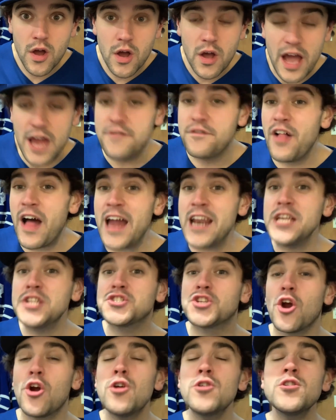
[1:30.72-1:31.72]
And Vladdy
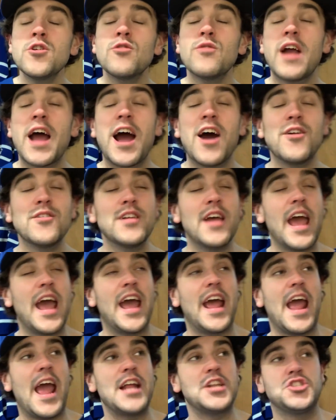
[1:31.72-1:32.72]
turned around
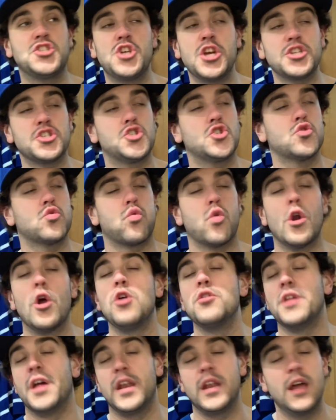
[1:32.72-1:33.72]
and just
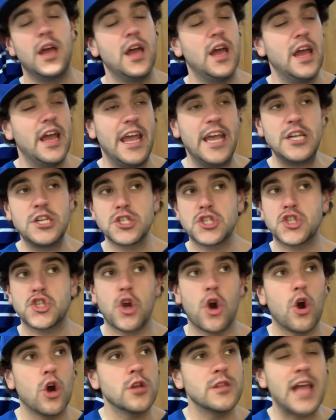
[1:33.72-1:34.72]
drilled it. He just
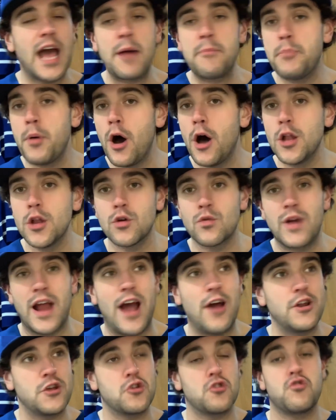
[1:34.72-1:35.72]
turned that ball
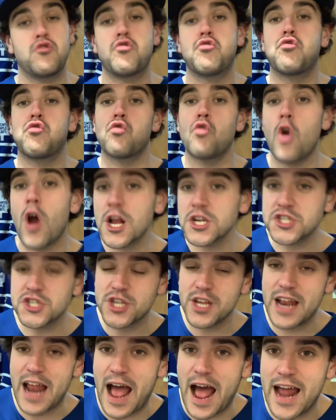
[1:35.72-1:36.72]
around and
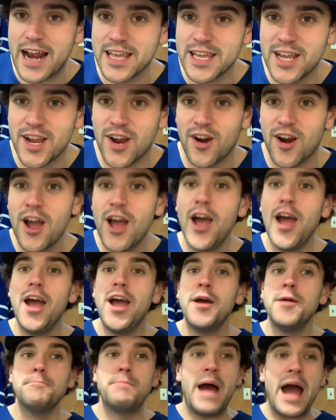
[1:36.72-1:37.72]
crushed it out of here.
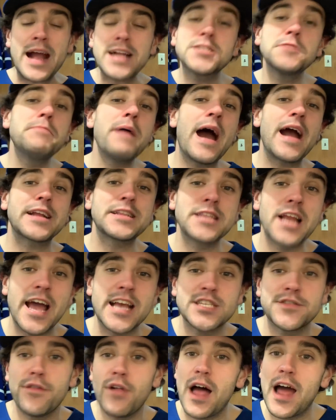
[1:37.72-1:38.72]
Back-to-back
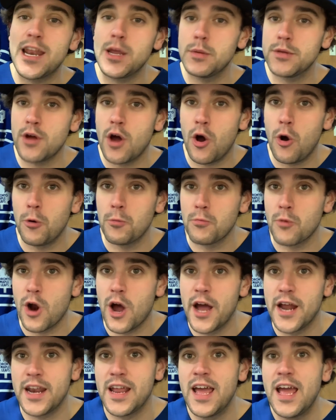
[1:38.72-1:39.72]
nights, Vladdy with a home
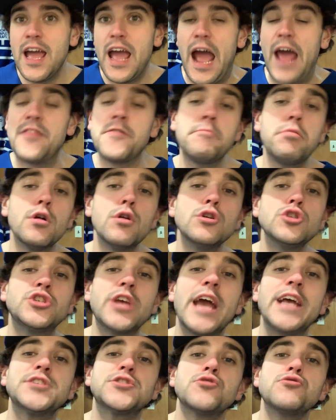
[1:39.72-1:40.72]
run, and the Blue
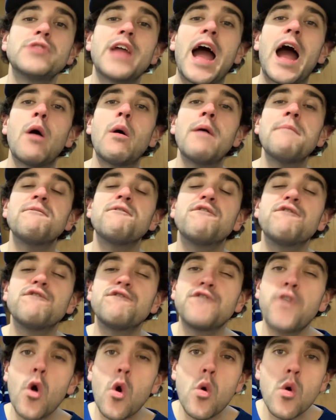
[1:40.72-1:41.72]
Jays are now up
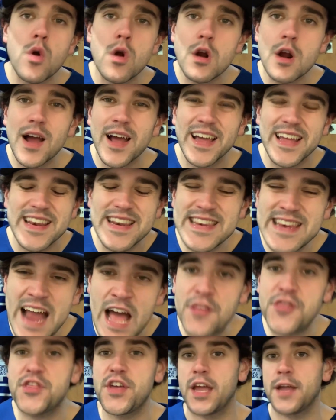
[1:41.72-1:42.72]

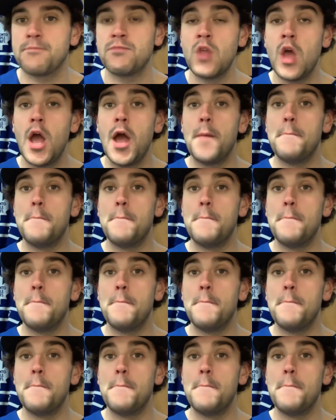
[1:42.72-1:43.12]
4-0.